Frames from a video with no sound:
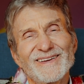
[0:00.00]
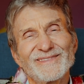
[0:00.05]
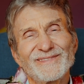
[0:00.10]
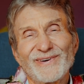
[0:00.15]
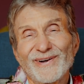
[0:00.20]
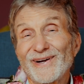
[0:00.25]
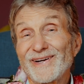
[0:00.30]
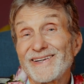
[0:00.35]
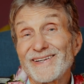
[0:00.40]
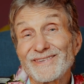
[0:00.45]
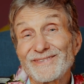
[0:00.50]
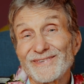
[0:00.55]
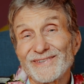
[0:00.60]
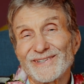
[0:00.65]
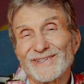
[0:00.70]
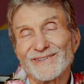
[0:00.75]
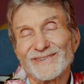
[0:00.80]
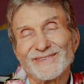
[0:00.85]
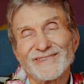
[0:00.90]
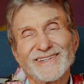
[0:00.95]
Very
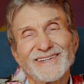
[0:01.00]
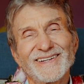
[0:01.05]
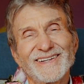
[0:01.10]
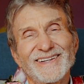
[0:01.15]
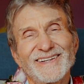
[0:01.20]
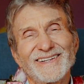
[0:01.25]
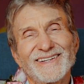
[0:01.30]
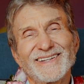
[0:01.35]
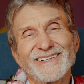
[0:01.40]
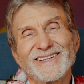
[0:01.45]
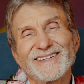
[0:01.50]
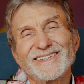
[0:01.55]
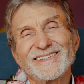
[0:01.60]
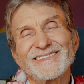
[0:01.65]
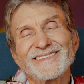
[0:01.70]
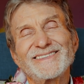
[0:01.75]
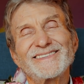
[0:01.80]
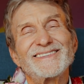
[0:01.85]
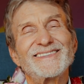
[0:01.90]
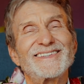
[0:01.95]
difficult,
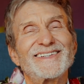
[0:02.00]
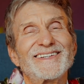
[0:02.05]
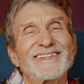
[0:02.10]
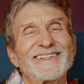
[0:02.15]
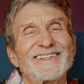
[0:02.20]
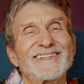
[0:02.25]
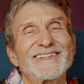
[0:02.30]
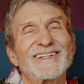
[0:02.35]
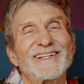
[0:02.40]
you see.